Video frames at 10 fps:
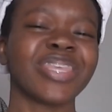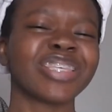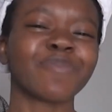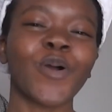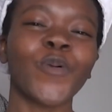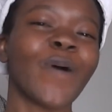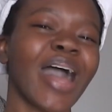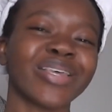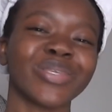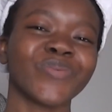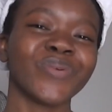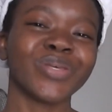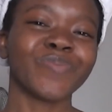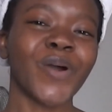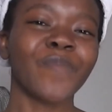There's some whole backstory
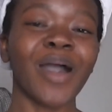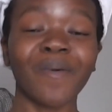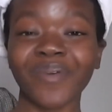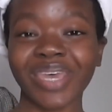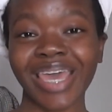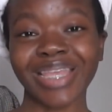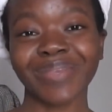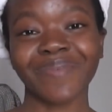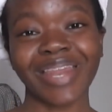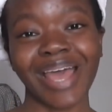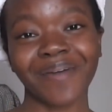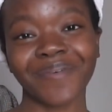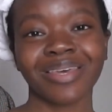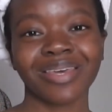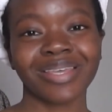as well, but I won't get into it
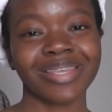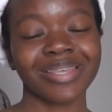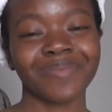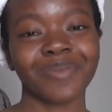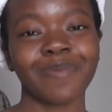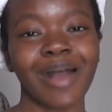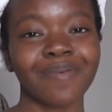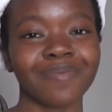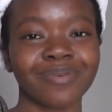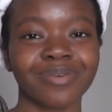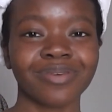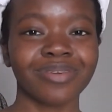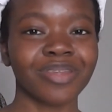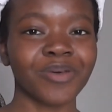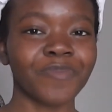now because this is all about,
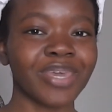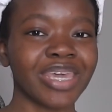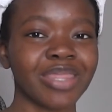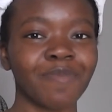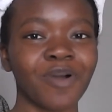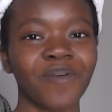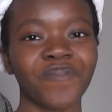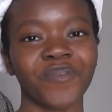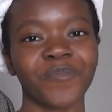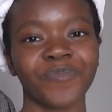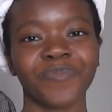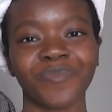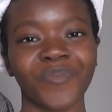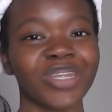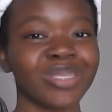you know, being in the bathroom,
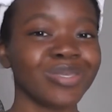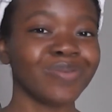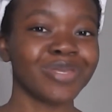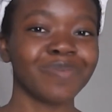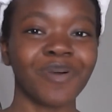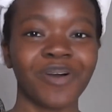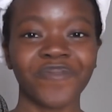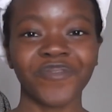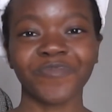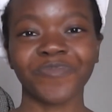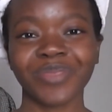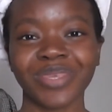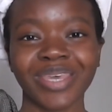wanting to use the bathroom,